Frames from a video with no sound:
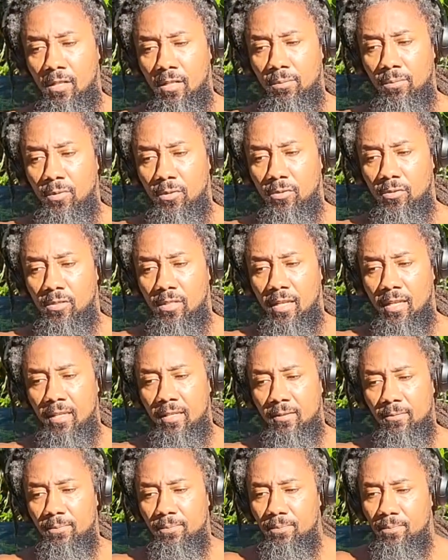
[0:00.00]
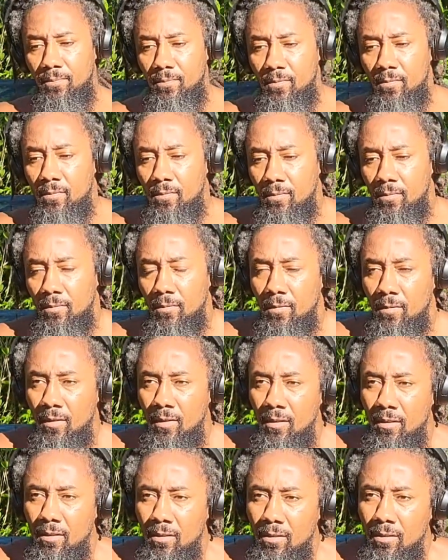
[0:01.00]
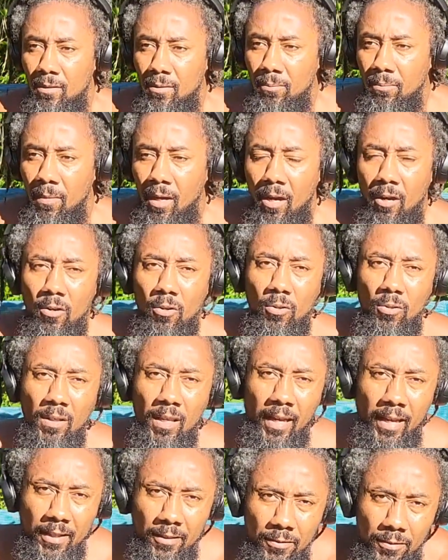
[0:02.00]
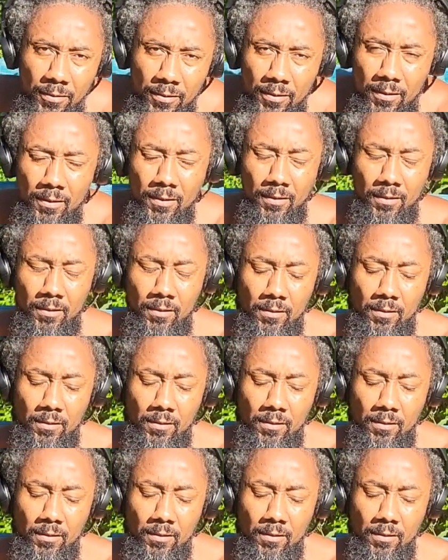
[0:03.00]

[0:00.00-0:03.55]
almost like my whole life,